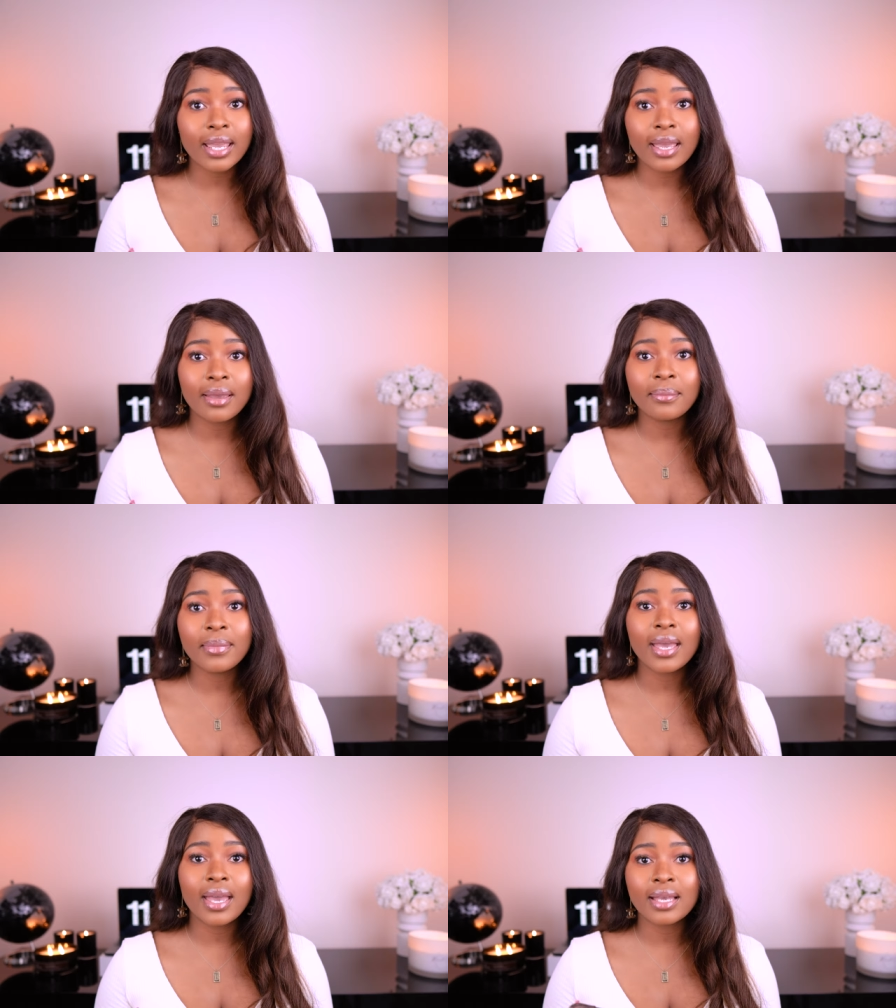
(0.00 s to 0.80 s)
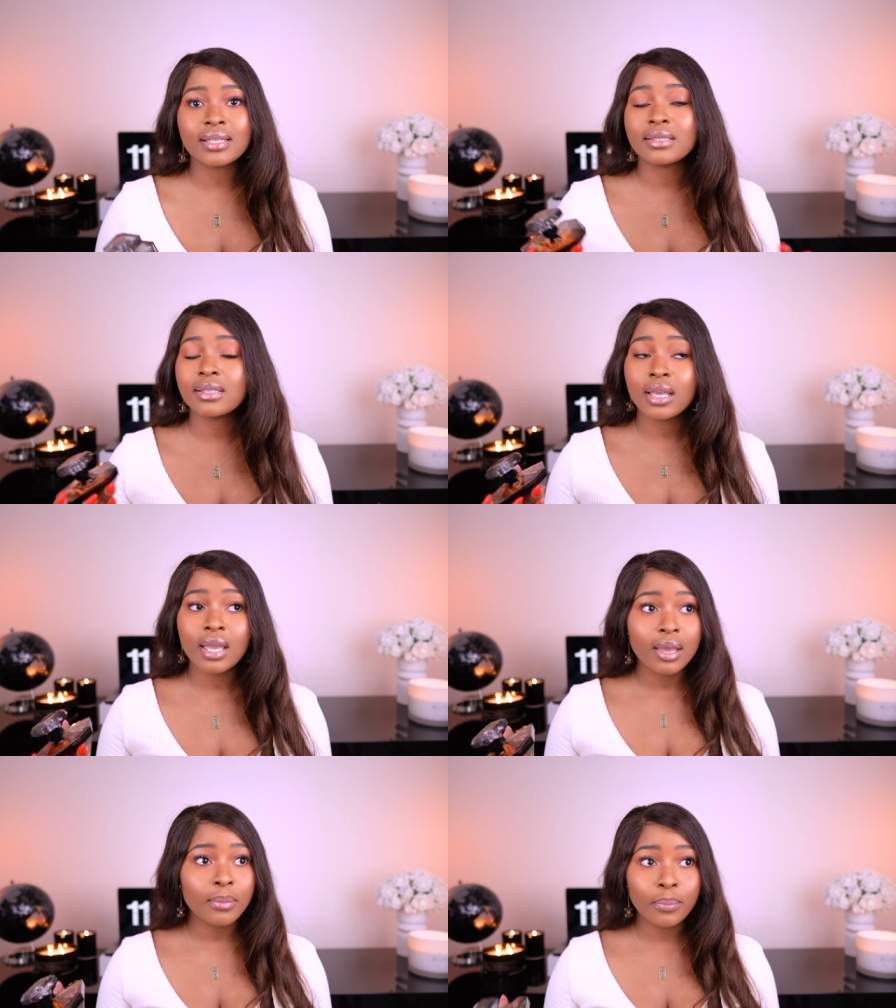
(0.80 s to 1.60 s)
him as
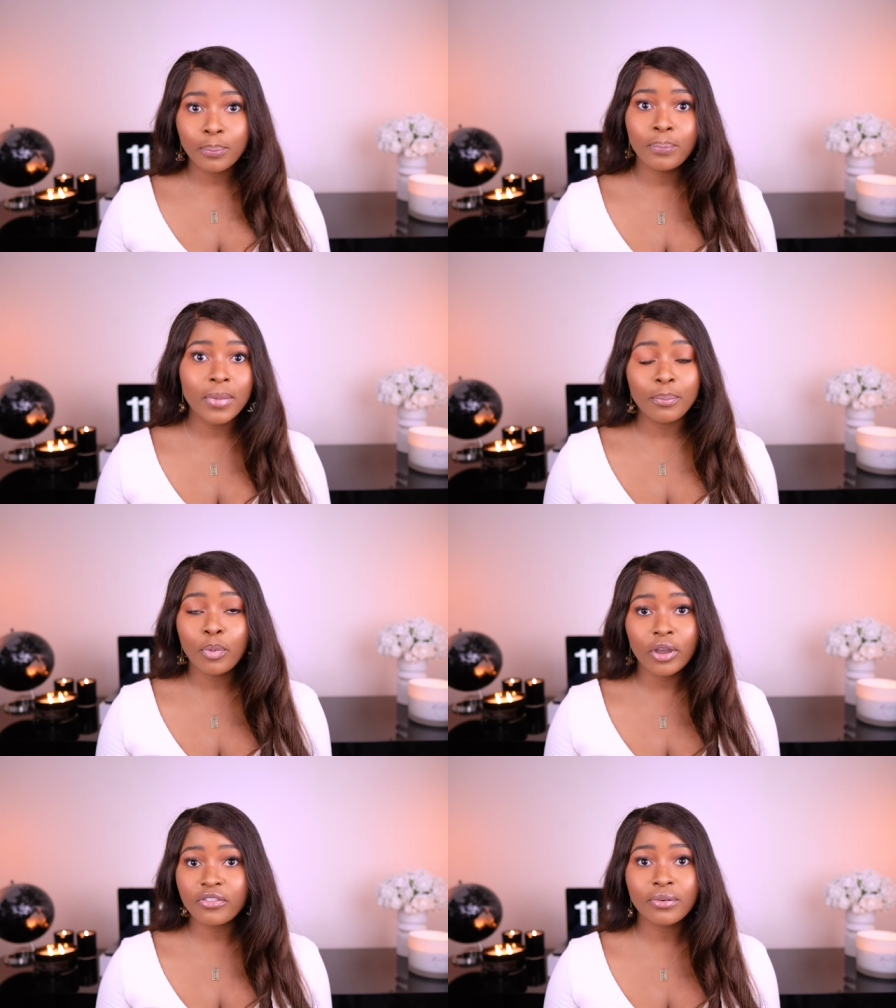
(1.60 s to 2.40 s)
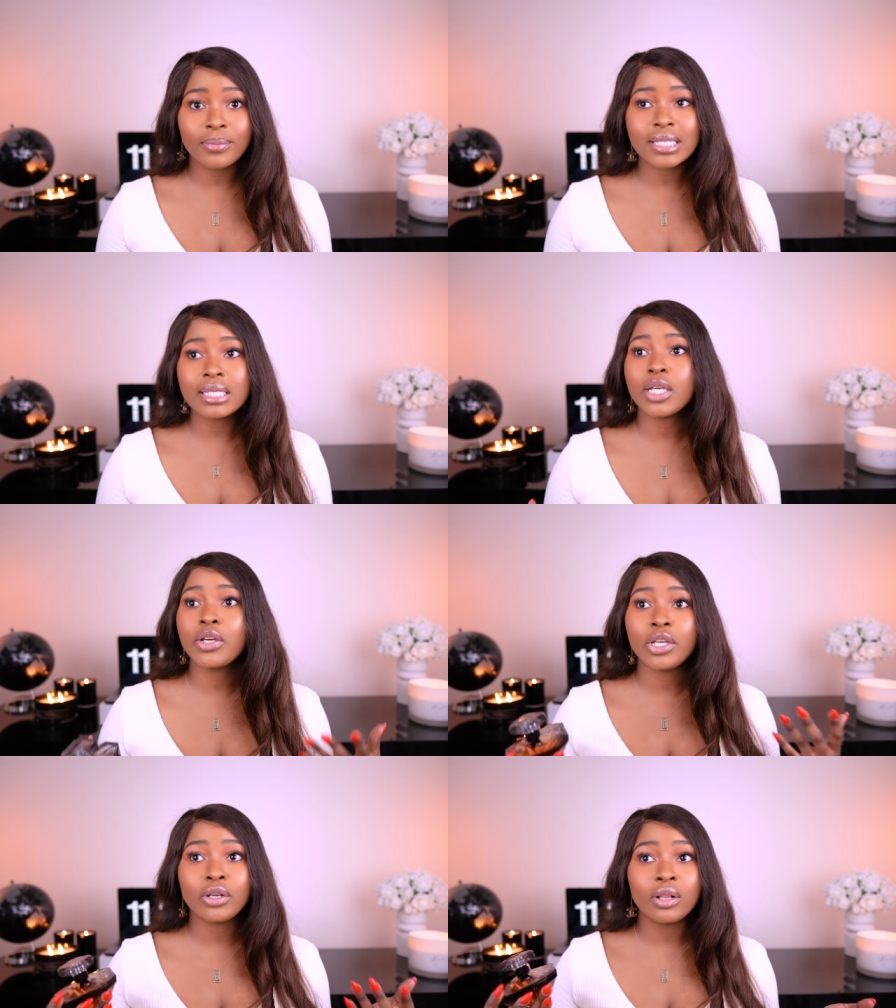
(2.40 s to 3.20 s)
a boyfriend
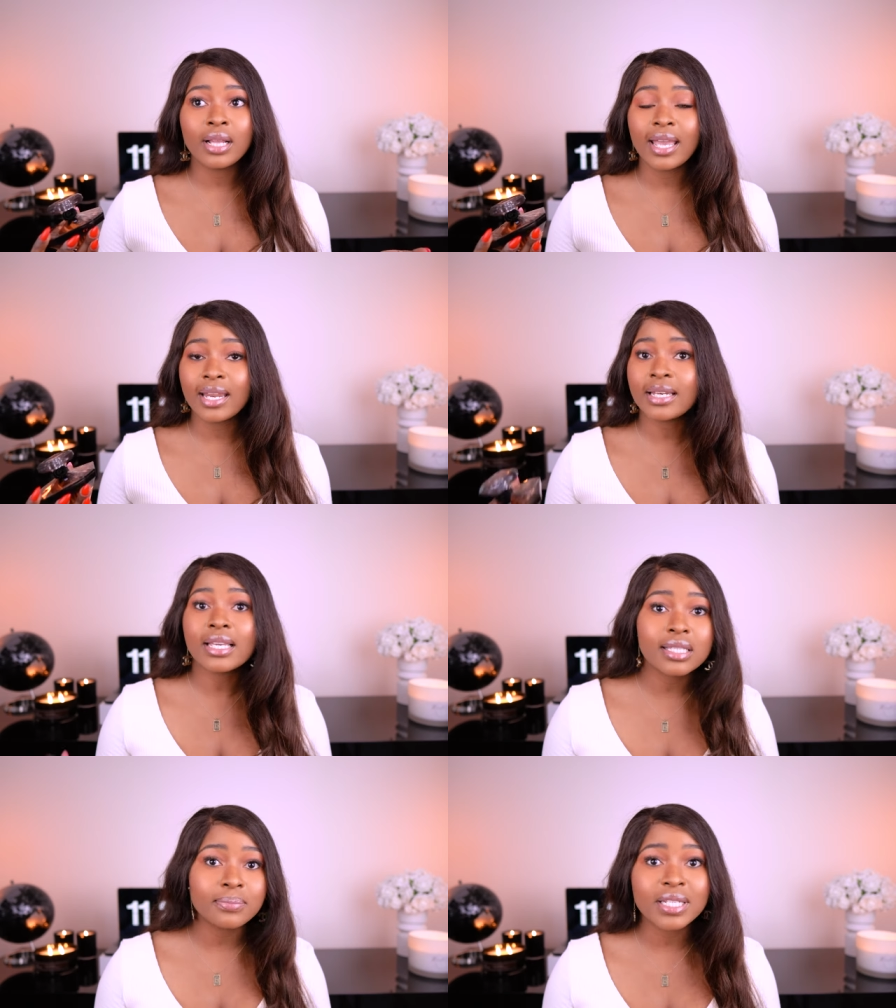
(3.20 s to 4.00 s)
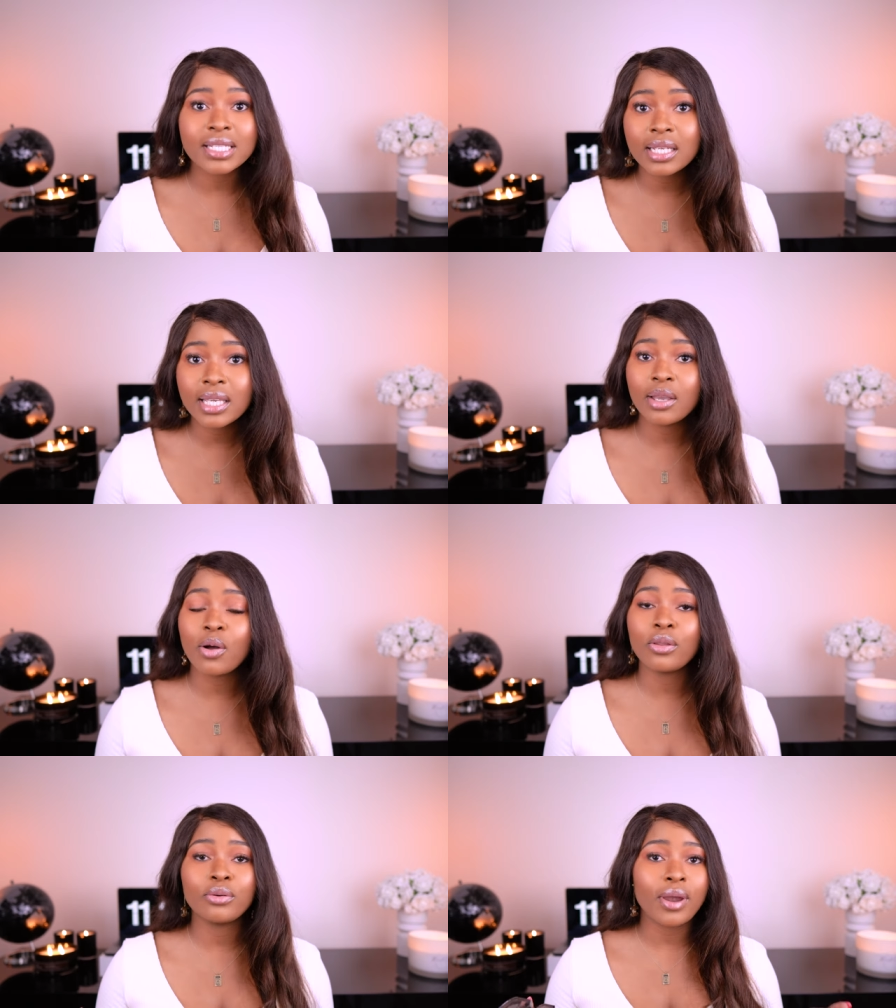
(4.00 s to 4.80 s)
material and he's been ticking
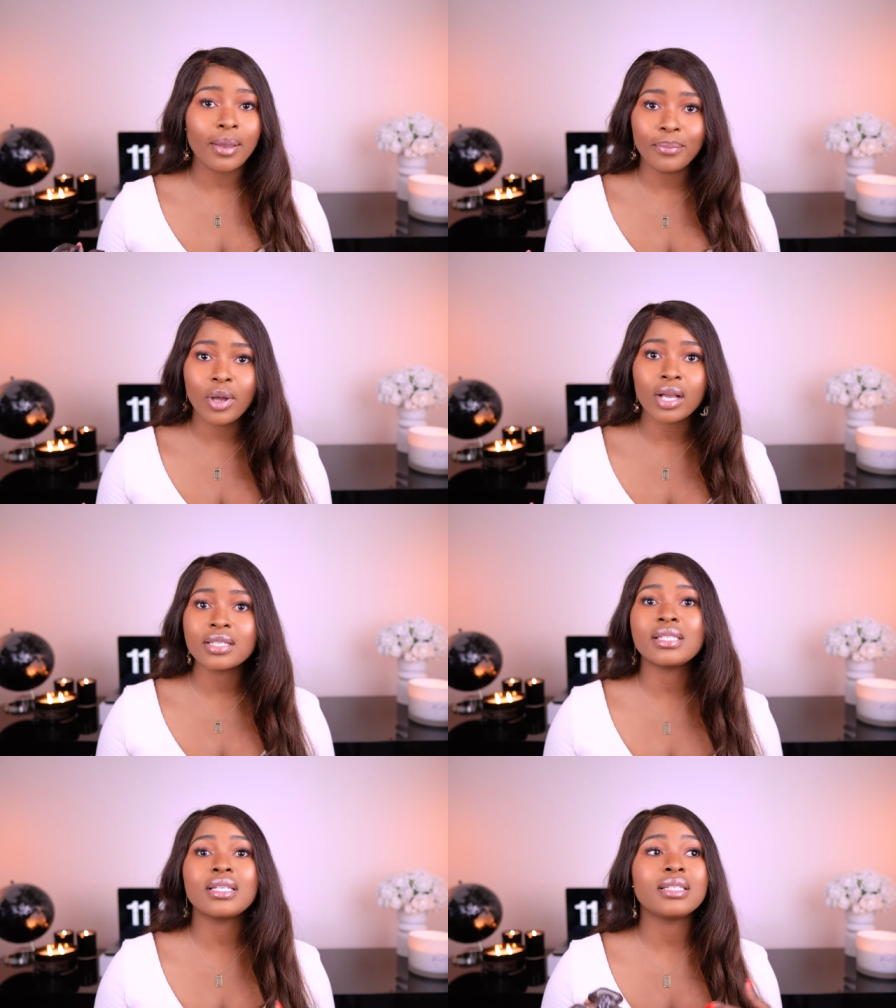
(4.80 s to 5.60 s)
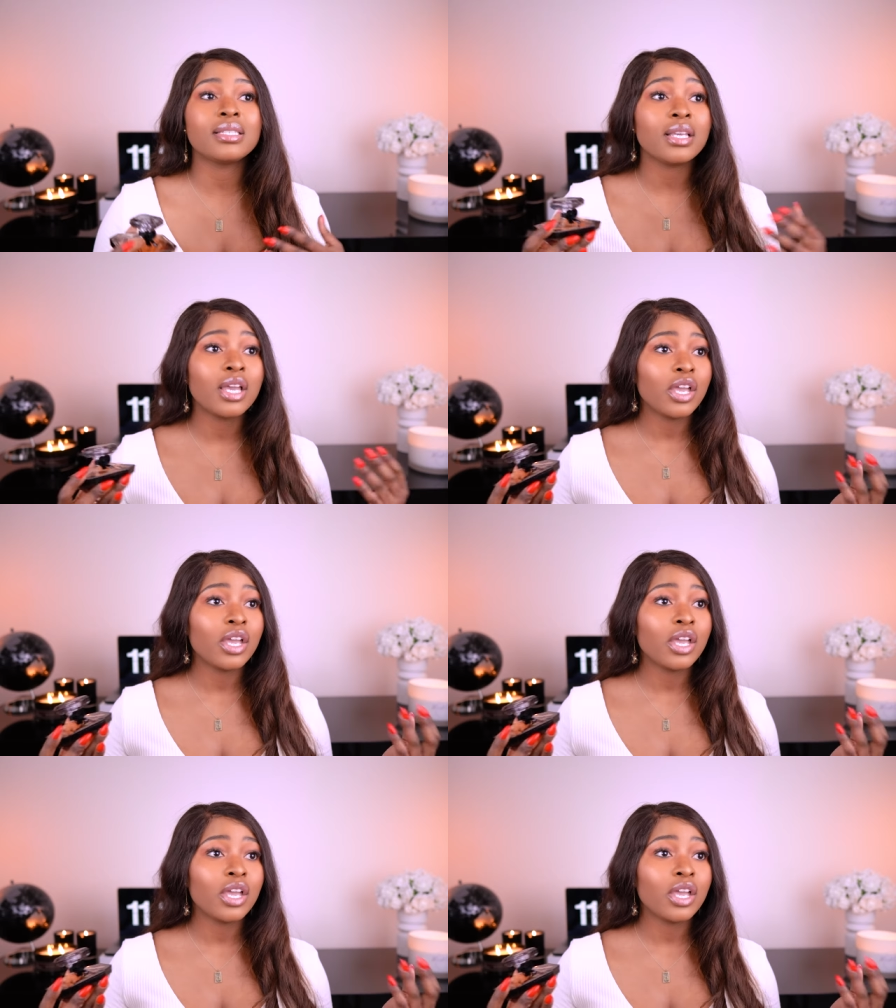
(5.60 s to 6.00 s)
all the right boxes.